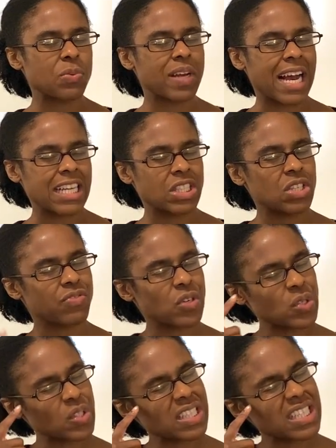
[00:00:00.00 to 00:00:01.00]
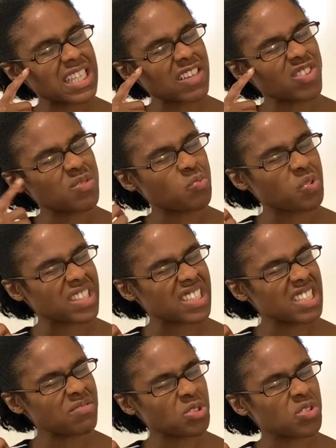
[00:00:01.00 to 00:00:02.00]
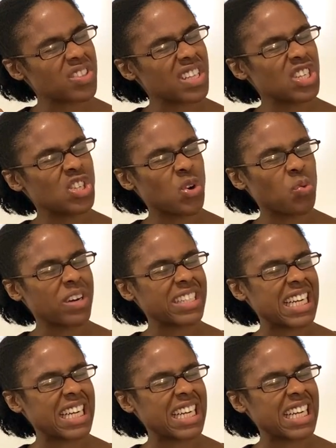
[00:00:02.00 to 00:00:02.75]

we ask you firstly to give them wisdom so that they know what